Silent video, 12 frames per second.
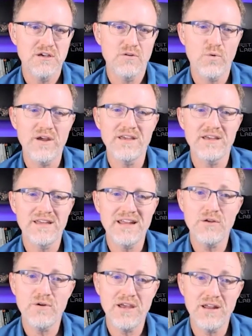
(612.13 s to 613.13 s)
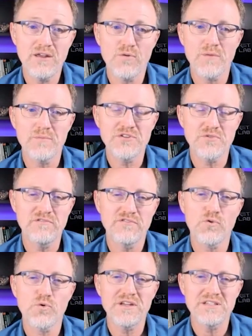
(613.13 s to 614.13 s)
weighing in any, anywhere between
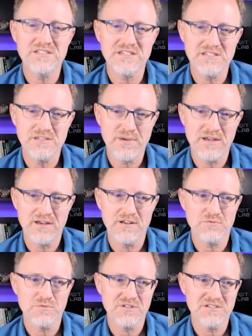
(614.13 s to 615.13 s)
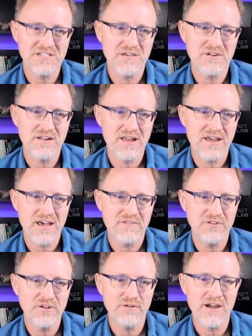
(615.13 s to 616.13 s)
40 and 60 pounds with a seven and a
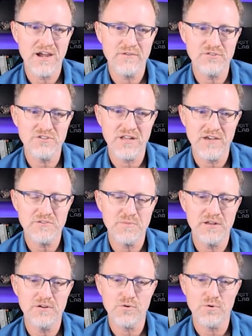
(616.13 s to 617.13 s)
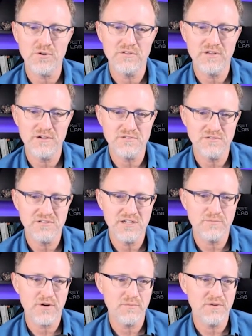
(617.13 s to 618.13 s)
half year average lifespan, according to the Arizona State
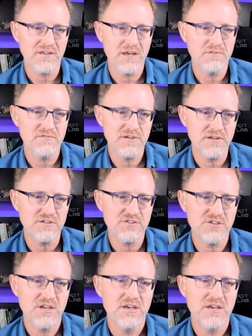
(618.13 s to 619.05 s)
Department of Game and Fish.